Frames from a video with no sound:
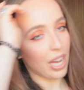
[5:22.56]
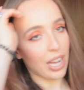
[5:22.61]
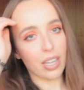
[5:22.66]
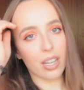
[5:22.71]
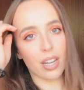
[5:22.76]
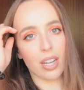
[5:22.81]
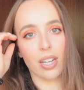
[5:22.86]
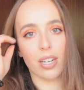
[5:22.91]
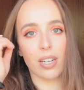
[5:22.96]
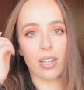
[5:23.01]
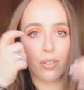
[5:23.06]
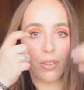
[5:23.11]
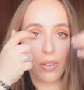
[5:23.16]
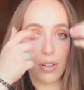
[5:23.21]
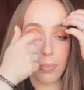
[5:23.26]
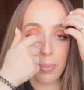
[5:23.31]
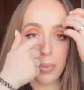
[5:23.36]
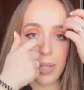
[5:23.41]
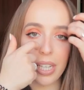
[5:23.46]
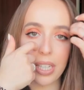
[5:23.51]
I got
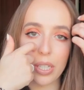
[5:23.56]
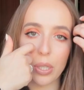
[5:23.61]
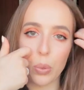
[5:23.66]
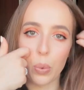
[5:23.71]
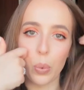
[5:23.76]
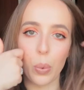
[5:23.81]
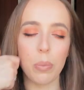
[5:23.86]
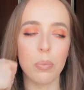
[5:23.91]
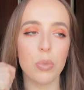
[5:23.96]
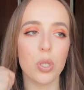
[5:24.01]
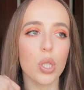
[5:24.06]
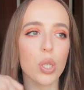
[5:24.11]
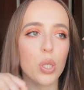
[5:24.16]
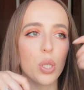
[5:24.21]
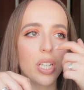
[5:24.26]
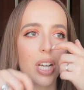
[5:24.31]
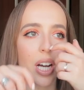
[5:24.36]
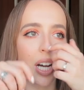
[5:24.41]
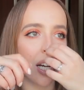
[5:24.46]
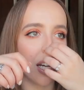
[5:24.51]
another black
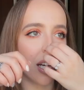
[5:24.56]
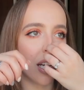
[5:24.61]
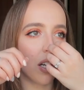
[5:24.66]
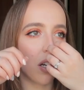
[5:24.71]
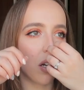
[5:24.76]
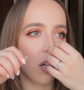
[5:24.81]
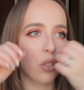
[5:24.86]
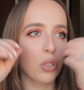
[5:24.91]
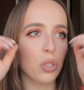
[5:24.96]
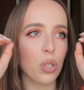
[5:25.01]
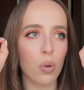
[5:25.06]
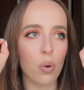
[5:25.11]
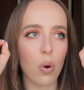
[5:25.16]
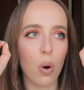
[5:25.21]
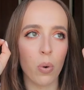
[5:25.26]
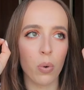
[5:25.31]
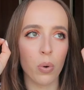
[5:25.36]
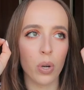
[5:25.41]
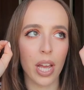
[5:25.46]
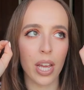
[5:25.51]
swimsuit. I don't
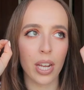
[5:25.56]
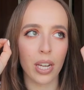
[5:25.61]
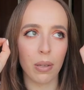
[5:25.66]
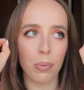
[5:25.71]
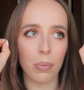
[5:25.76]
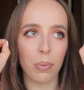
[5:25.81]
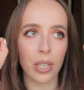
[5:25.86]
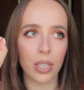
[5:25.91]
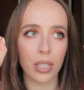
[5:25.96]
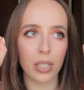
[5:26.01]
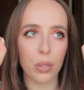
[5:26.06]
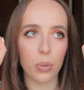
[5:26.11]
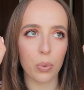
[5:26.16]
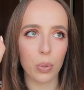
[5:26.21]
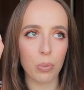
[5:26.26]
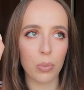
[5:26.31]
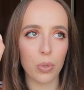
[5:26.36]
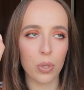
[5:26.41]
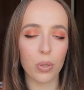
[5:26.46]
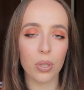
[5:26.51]
own any black
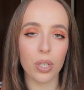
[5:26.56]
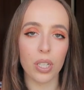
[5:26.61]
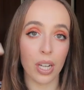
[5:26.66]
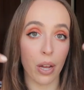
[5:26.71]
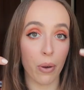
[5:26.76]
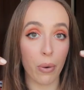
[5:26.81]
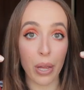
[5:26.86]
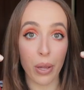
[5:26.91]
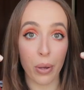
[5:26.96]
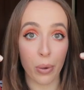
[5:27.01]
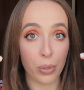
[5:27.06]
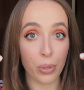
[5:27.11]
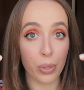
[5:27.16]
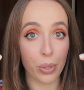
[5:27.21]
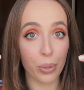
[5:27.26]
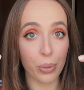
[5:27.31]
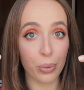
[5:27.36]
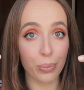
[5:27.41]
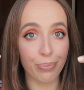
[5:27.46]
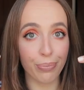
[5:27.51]
swimsuit, now I own
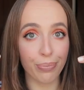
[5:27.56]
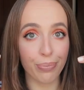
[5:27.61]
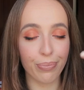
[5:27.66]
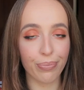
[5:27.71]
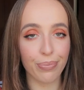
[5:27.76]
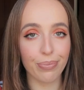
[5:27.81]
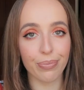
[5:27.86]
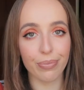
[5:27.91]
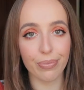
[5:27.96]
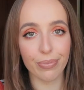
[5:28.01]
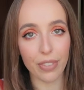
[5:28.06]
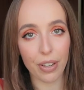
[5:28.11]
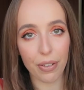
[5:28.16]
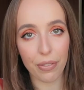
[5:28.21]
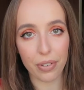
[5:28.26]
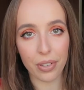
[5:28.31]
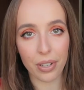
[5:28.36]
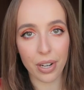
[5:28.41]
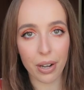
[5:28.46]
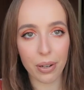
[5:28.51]
two,
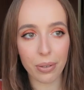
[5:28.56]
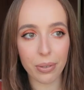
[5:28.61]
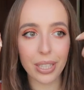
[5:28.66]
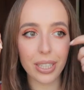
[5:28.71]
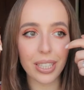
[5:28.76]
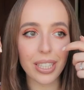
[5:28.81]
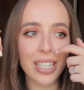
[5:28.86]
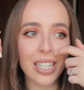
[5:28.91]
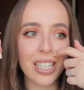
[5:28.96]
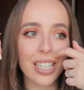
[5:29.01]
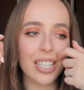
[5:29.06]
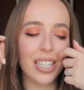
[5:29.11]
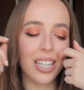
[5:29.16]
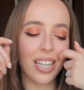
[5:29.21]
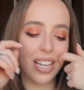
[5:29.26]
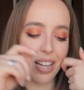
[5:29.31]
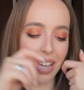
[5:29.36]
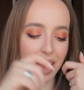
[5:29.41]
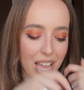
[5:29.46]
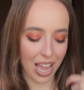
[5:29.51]
for now at least.
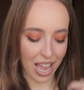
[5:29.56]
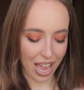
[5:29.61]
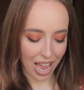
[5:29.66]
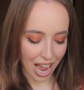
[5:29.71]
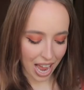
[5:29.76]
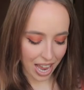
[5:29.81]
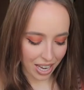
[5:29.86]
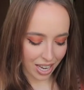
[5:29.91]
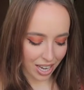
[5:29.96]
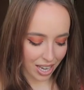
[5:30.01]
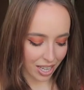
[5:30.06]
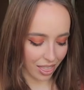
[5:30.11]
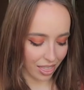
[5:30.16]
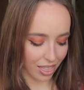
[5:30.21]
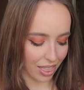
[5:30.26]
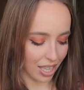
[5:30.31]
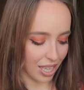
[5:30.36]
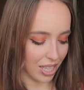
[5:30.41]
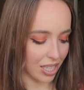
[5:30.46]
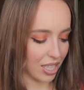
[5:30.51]
I
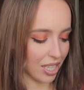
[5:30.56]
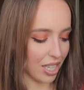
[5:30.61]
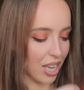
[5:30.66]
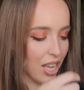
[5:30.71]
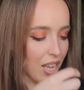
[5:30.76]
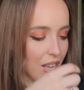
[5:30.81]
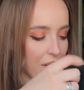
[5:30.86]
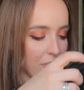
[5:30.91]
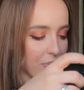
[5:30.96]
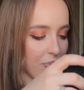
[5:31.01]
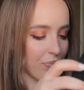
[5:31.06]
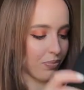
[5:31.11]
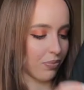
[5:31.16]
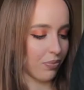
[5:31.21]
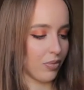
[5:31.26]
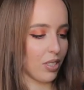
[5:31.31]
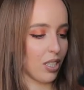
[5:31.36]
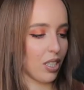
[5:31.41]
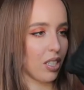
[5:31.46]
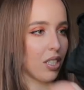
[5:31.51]
got this
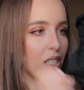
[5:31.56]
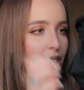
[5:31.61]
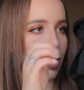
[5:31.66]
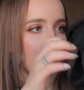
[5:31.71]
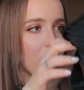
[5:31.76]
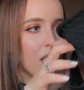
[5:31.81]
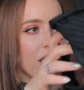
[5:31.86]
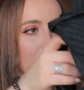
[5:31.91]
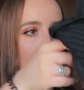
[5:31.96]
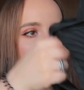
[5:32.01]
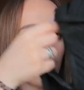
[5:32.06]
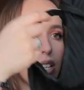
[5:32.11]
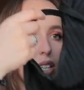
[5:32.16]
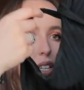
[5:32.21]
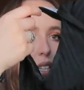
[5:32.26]
just